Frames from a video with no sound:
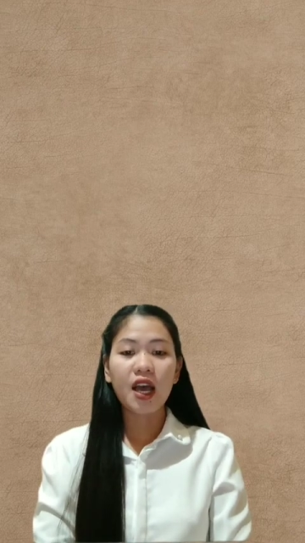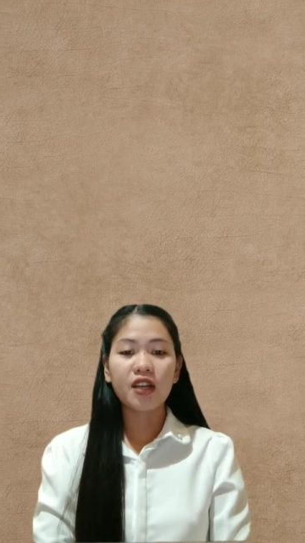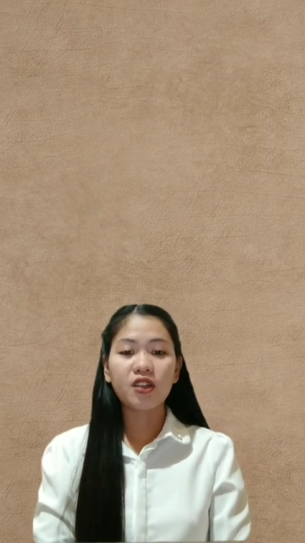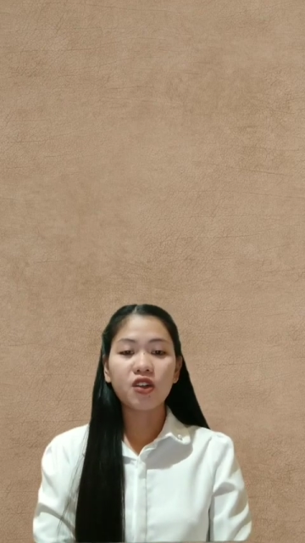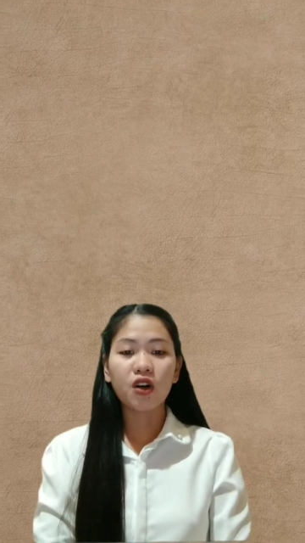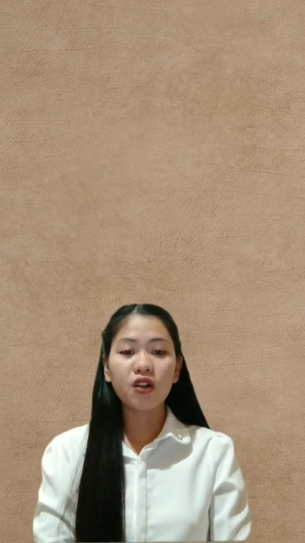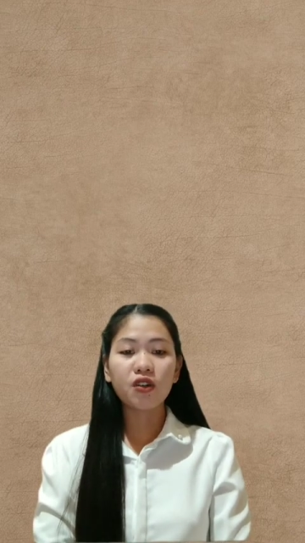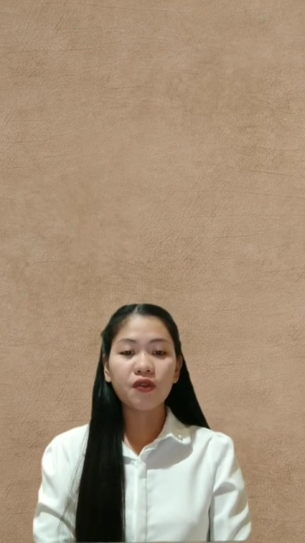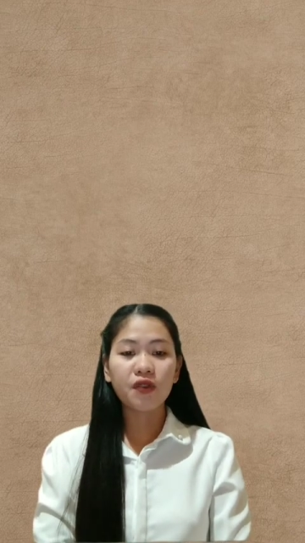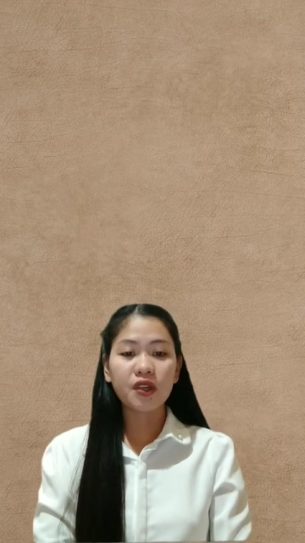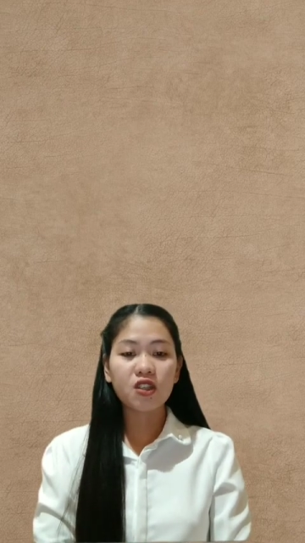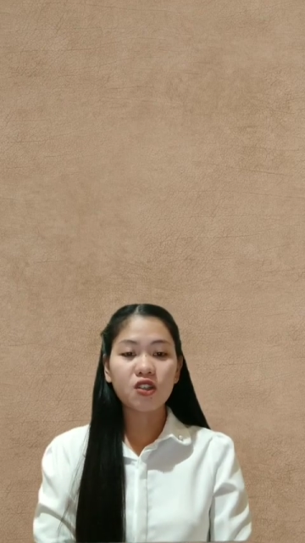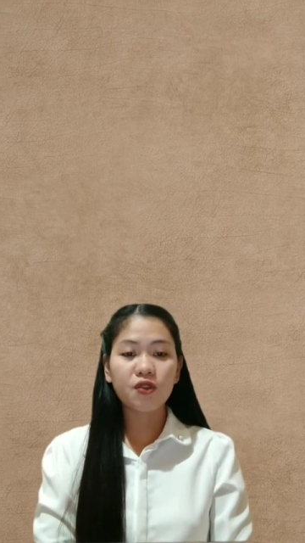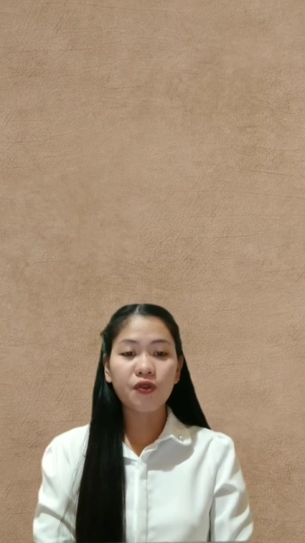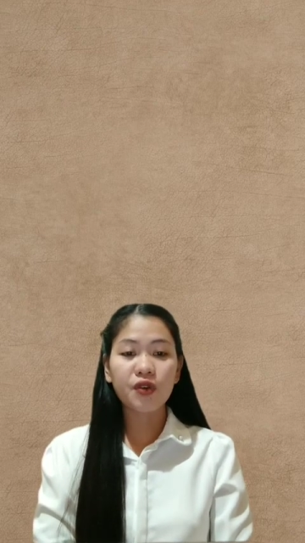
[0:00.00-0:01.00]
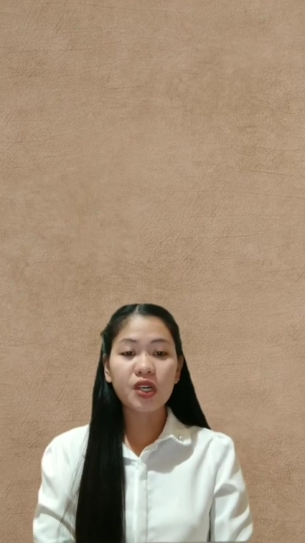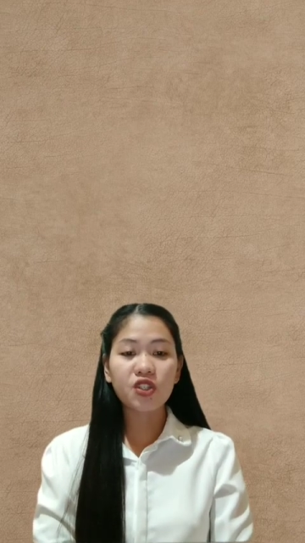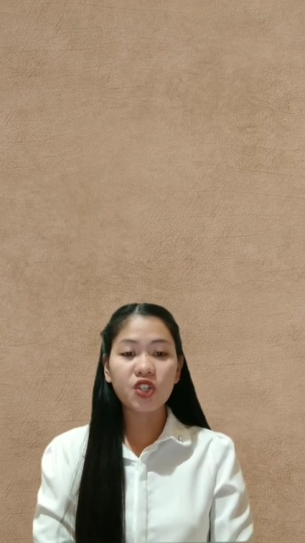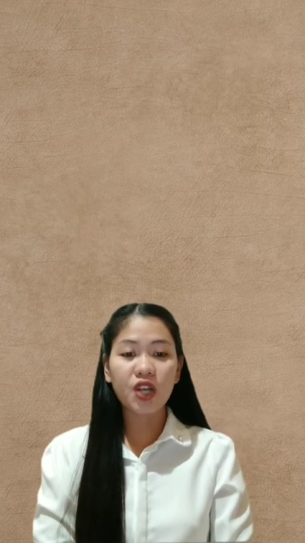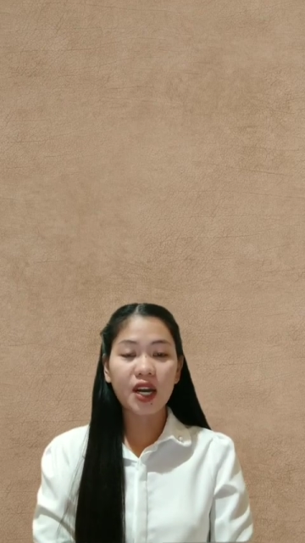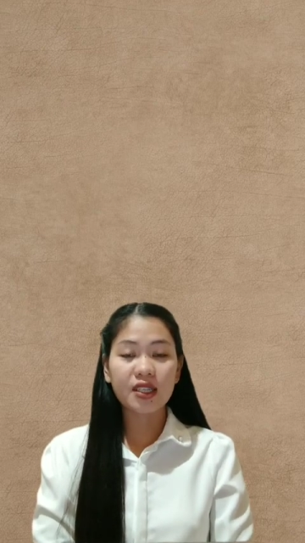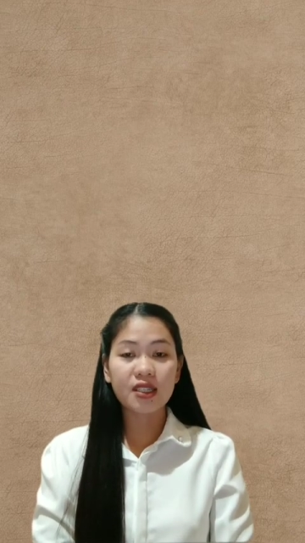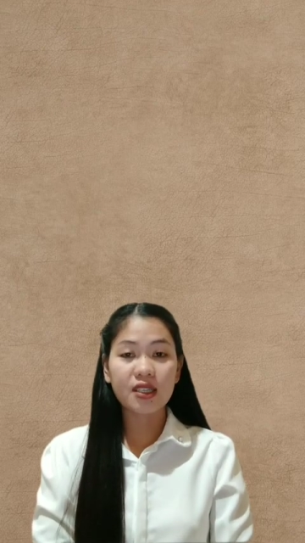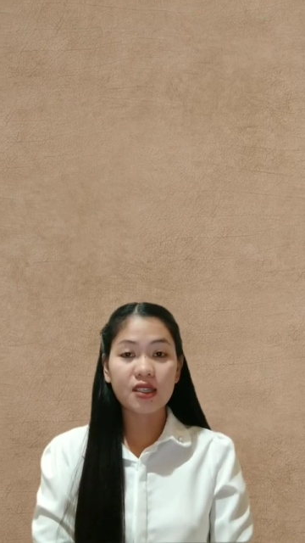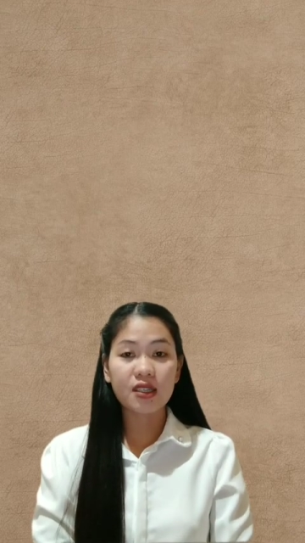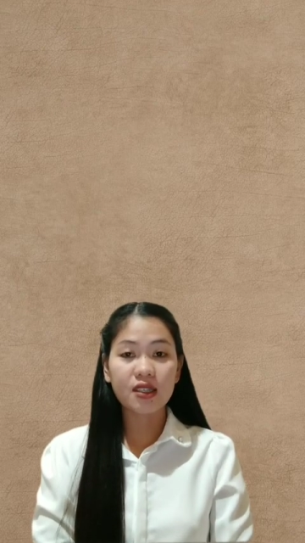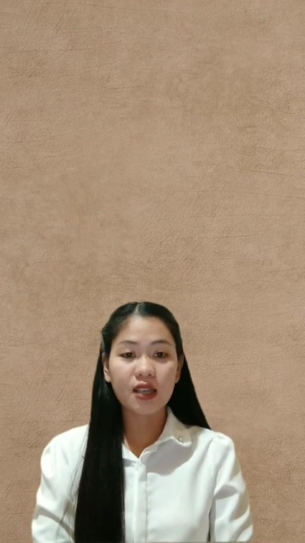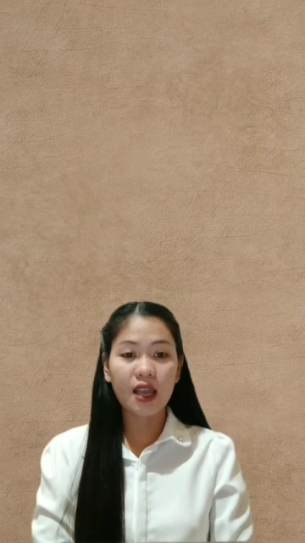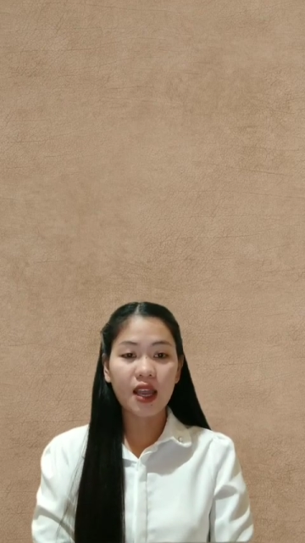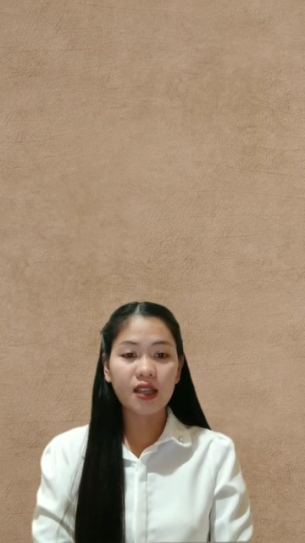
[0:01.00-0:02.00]
and all of its
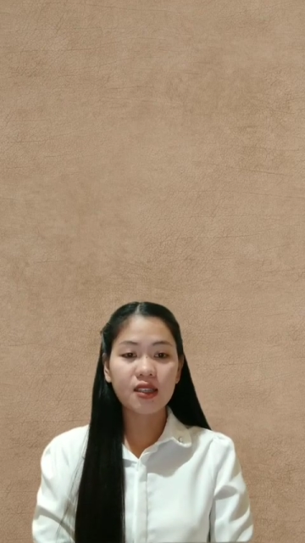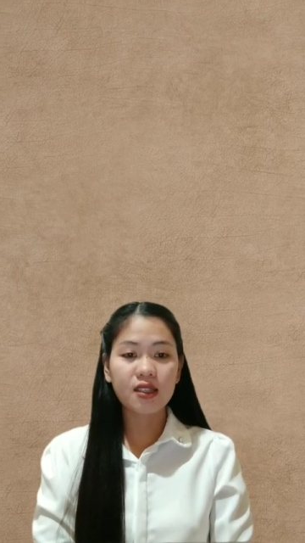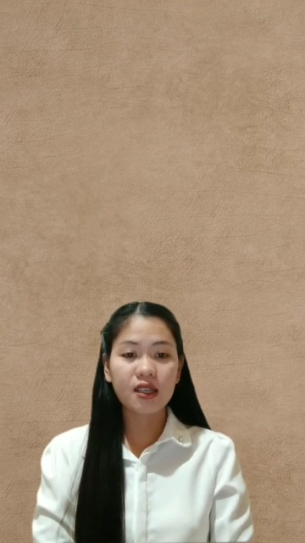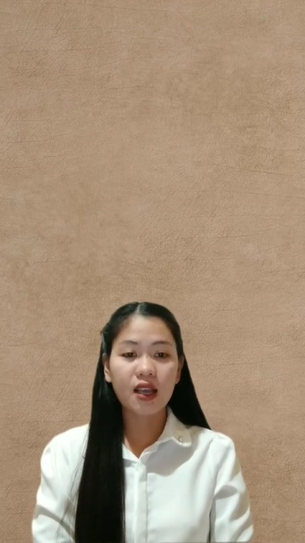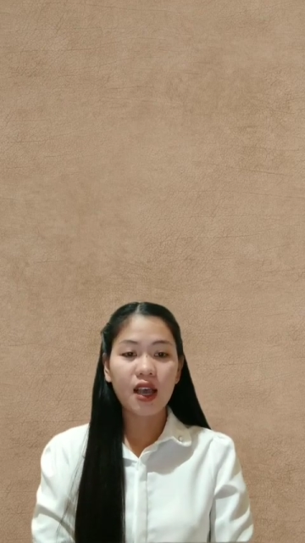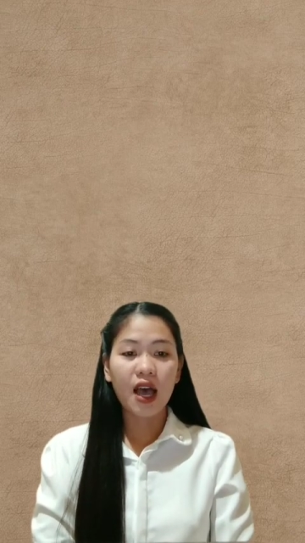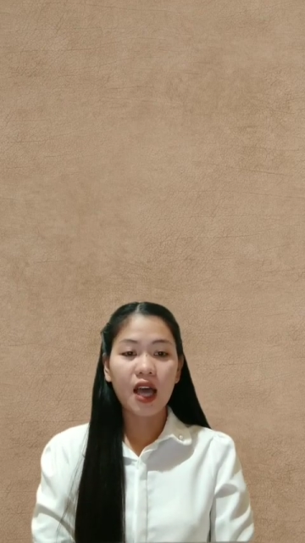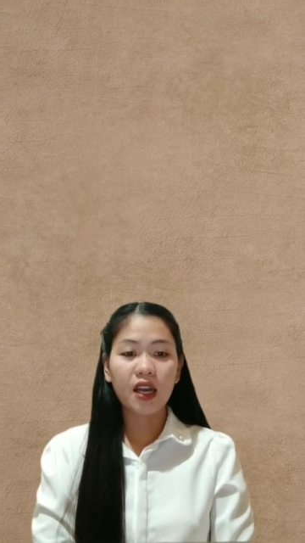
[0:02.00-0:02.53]
franchises takes